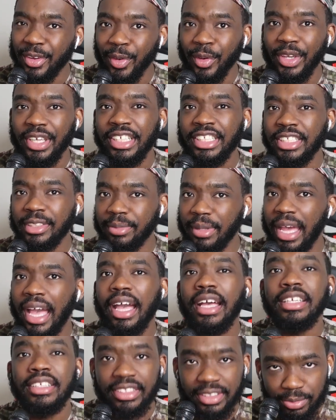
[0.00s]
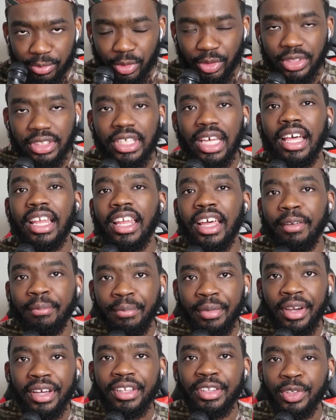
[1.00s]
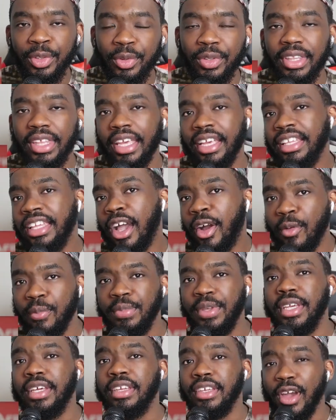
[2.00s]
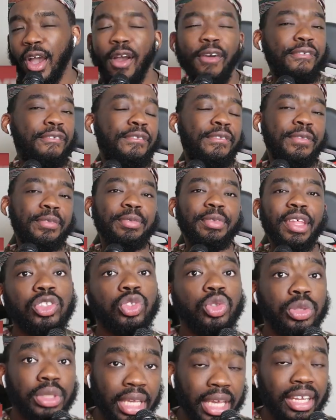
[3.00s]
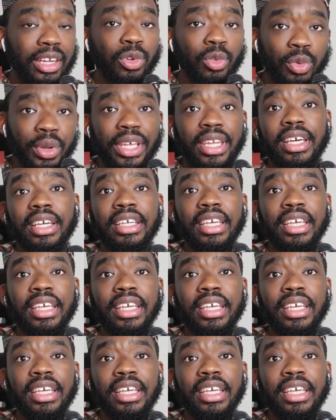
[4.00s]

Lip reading: know Egypt has Mo Salah, but do you think that will be enough to get a win